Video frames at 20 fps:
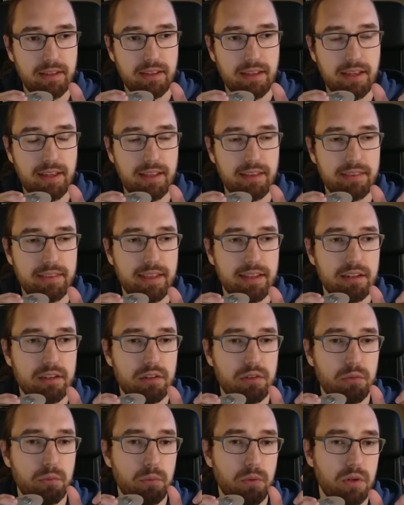and that
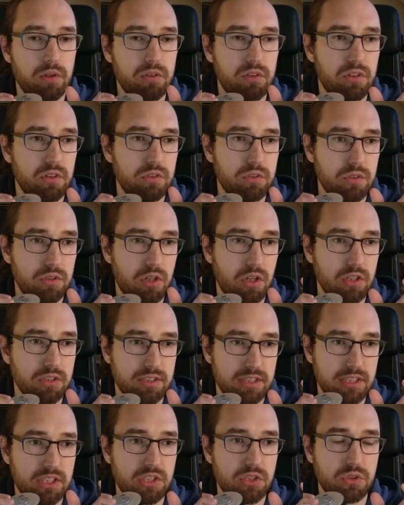won't cause
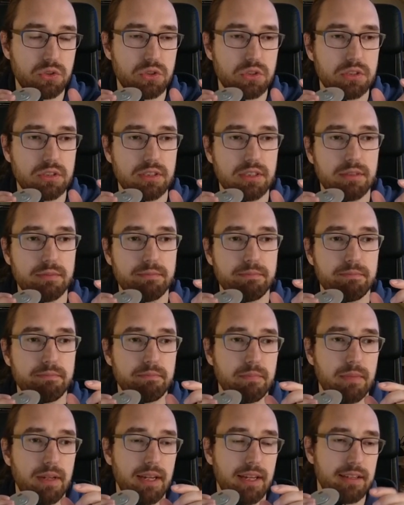issues, and
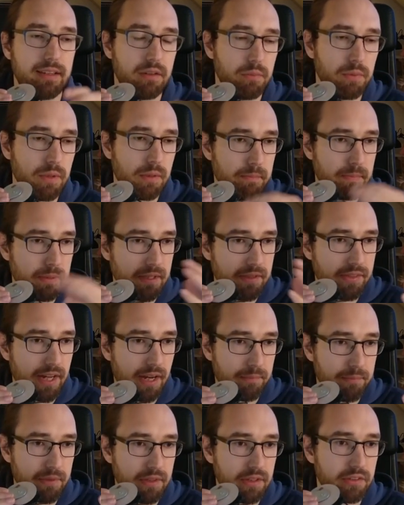it will build
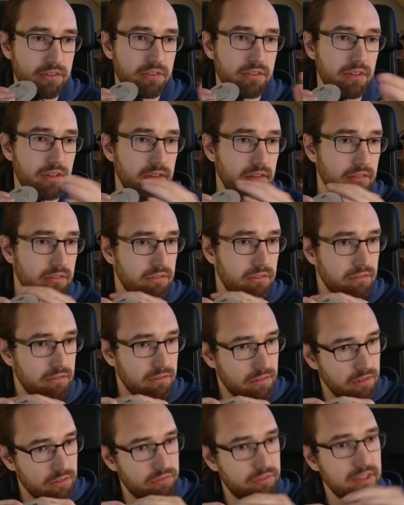up the
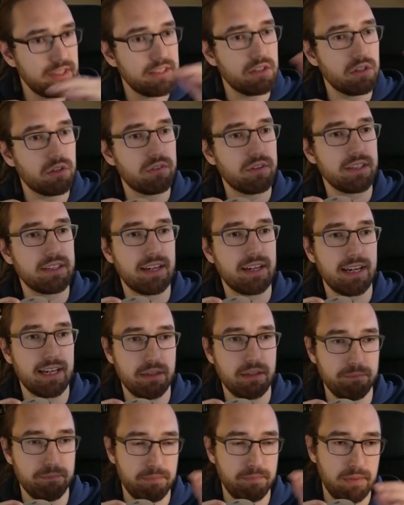field over
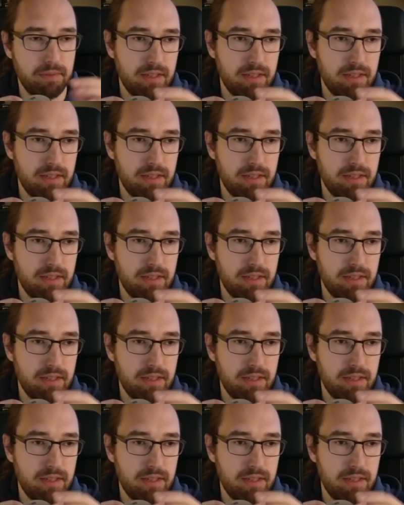time.